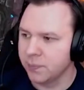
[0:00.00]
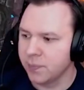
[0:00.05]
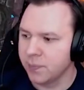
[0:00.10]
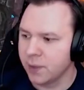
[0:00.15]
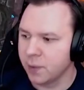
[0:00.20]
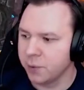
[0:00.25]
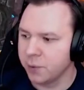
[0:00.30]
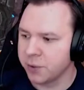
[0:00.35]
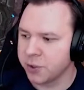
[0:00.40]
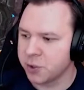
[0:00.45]

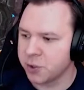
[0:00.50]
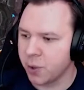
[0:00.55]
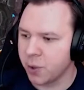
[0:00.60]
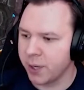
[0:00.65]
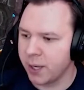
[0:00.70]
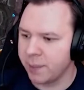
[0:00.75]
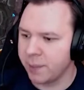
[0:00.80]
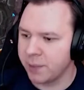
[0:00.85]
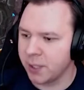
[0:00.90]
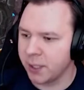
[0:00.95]
Destroy
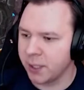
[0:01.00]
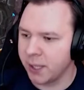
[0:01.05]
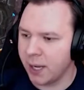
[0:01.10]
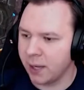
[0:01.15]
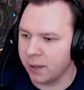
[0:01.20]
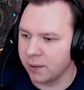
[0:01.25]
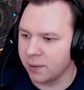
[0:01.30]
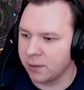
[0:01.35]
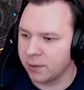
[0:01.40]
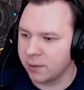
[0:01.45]
him to negate
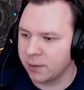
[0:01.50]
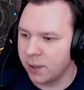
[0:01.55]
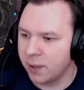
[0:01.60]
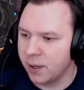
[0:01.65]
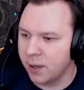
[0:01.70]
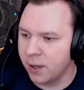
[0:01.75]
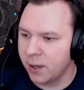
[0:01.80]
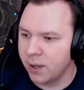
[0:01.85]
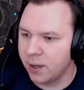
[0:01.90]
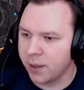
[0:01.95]
it.
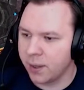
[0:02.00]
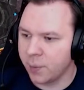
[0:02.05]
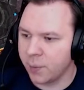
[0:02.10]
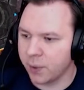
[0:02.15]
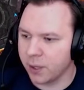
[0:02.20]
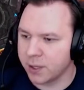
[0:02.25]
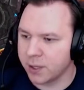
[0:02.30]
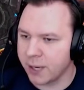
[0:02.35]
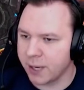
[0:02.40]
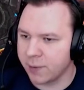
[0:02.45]
Then we're going to attack for